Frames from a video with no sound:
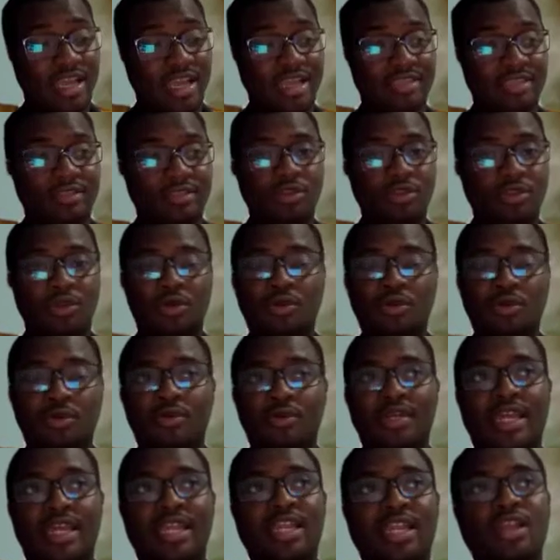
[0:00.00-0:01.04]
and
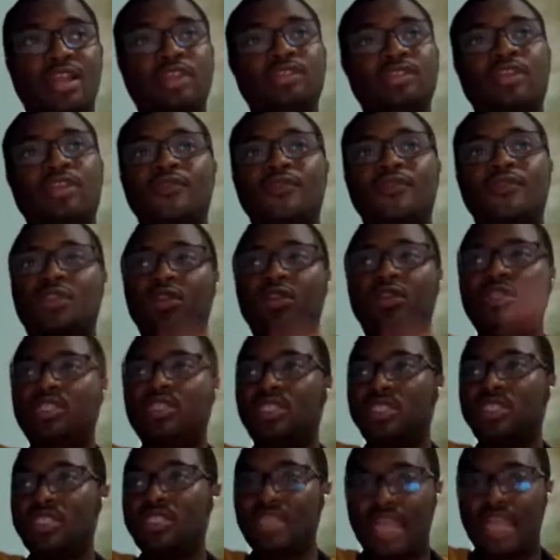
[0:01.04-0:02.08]
a lot of
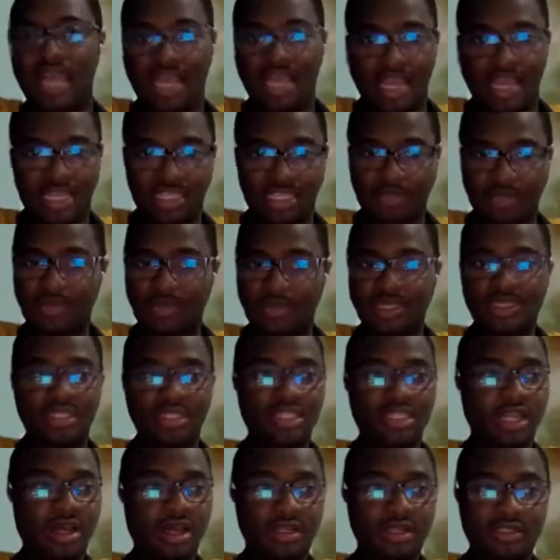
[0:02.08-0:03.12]
study has been
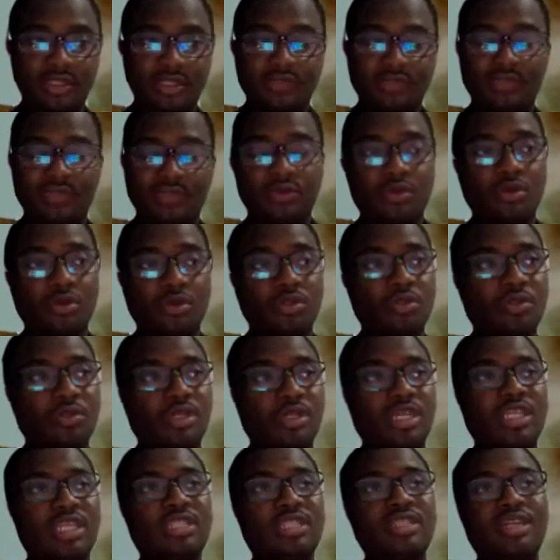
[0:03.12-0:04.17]
done. If you go to
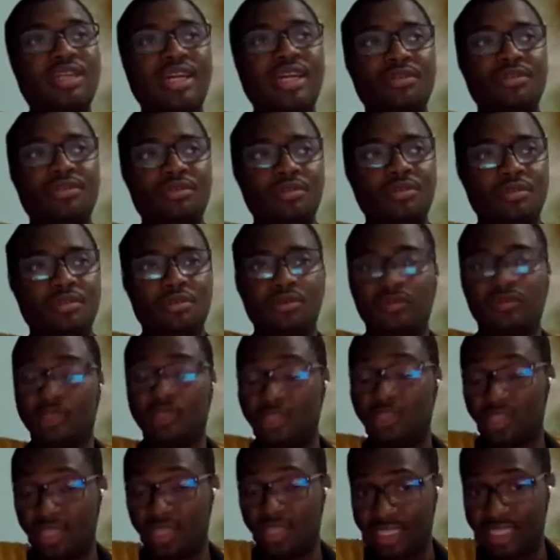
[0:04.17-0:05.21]
the literature, the
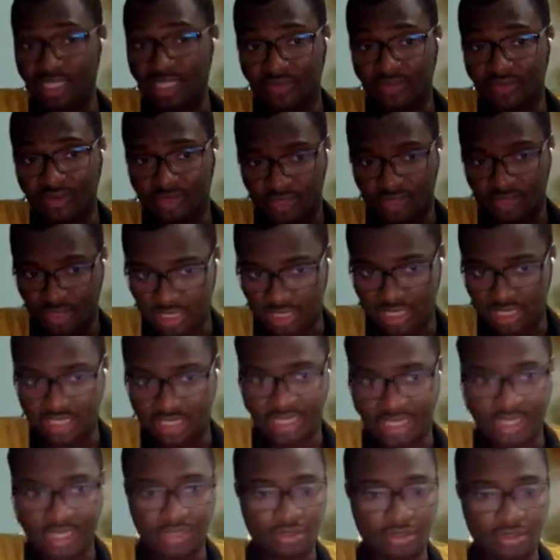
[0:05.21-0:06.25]
scientific
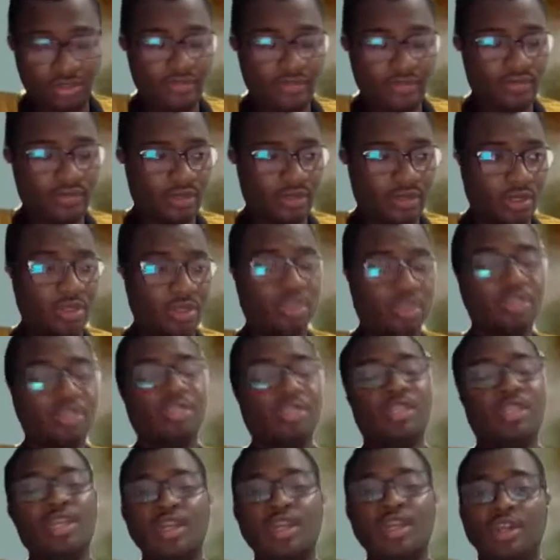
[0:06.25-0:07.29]
literature, of
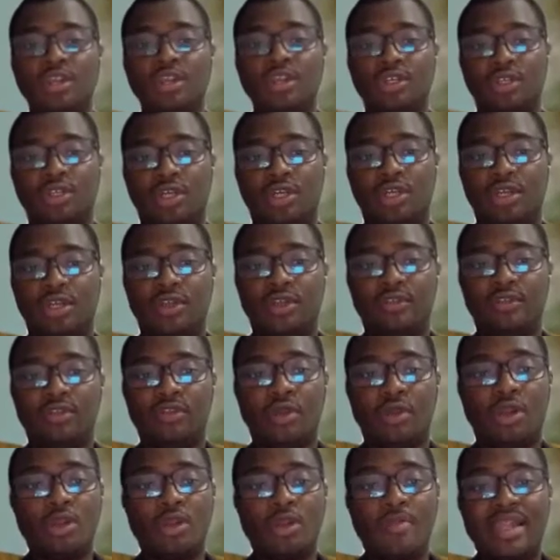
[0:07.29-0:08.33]
course,
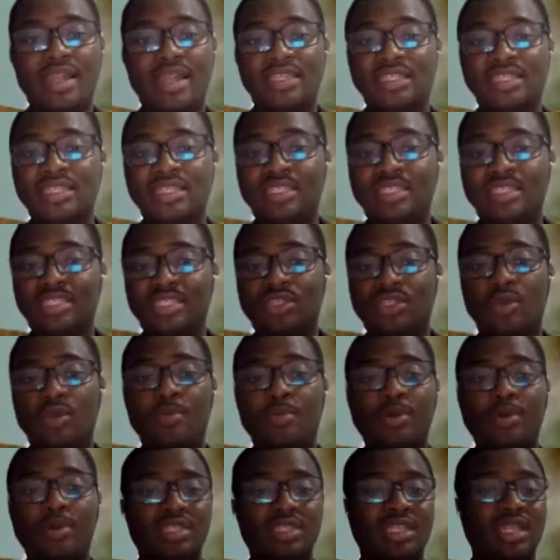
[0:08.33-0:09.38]
the global disease
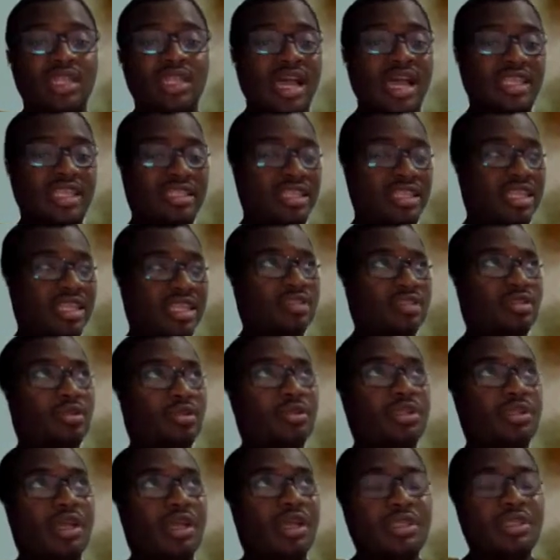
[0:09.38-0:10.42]
reported lastly in
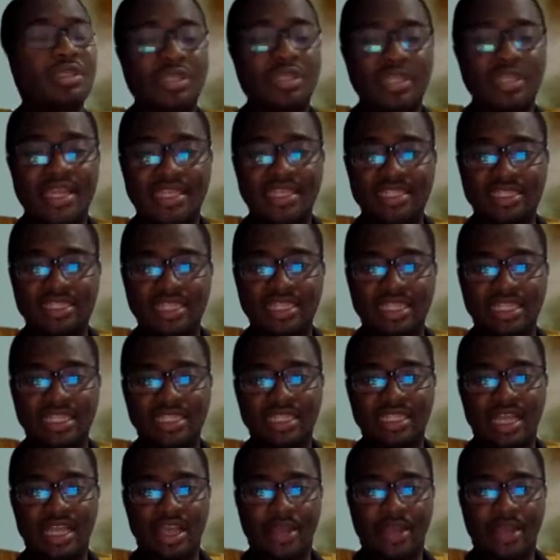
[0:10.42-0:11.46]

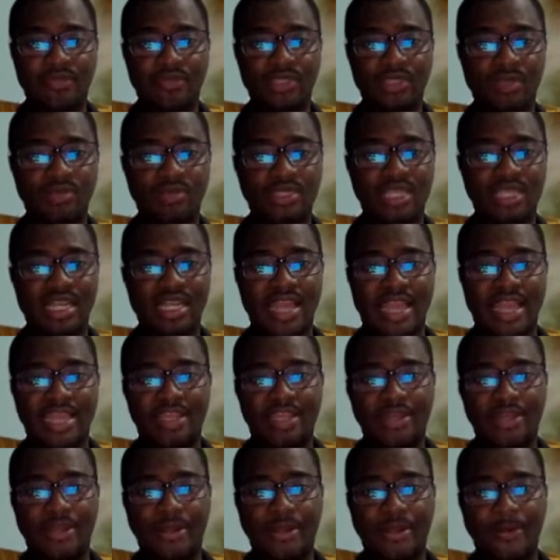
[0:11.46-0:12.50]
2019, something like